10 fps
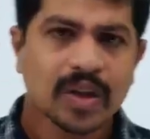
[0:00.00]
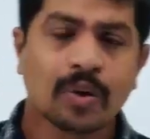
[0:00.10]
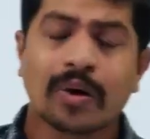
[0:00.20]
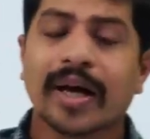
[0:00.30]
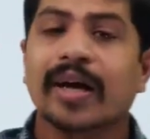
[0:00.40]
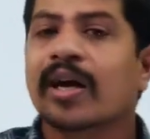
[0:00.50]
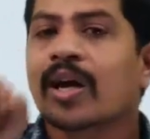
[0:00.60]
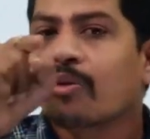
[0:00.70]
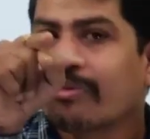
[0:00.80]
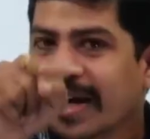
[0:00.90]
Okay,
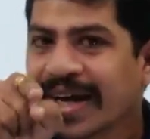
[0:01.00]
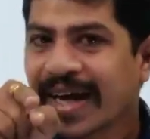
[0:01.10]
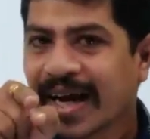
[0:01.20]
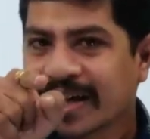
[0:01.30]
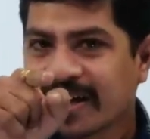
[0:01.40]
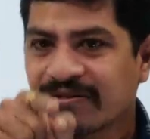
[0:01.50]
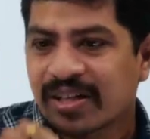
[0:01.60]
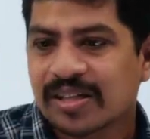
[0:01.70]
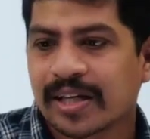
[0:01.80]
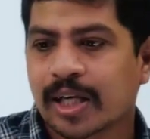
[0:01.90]
we get
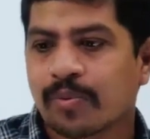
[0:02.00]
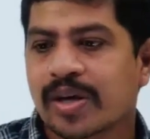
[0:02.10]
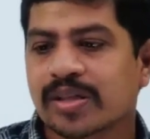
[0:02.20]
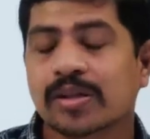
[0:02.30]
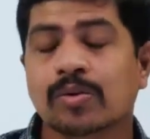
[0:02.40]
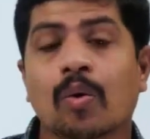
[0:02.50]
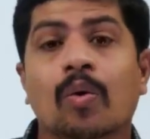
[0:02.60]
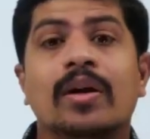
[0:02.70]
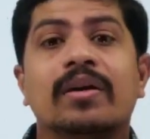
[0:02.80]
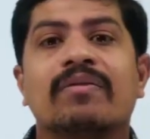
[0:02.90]
differential equations
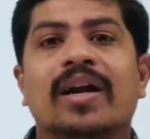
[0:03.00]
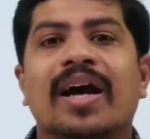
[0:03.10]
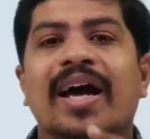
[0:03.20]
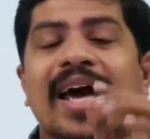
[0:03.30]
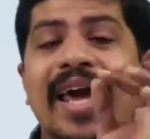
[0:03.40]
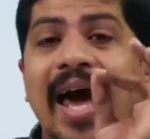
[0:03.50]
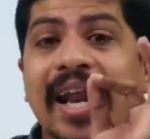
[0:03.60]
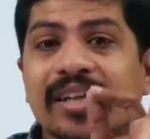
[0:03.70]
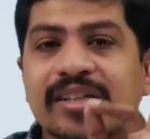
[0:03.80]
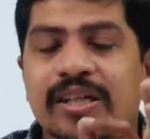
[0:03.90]
only for
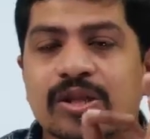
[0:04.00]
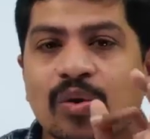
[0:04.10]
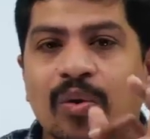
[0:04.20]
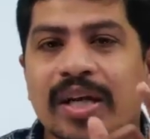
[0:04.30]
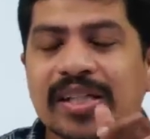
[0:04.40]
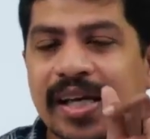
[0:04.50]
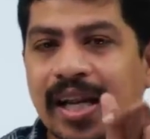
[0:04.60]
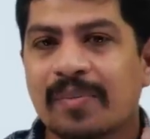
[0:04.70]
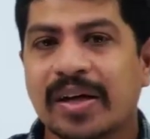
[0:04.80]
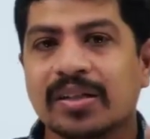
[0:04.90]
energy storage
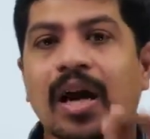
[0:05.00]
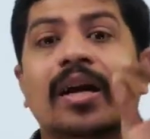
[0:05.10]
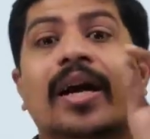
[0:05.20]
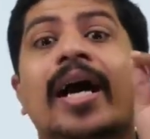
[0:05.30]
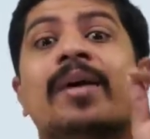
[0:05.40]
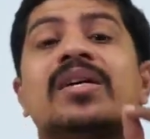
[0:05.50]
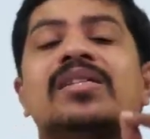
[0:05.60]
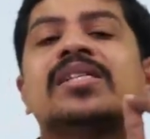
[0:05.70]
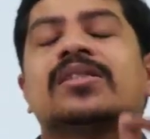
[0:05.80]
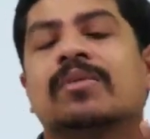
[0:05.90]
elements or dynamic
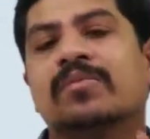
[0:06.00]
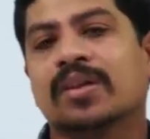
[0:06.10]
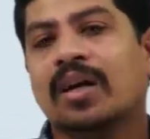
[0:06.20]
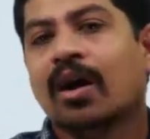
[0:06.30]
systems.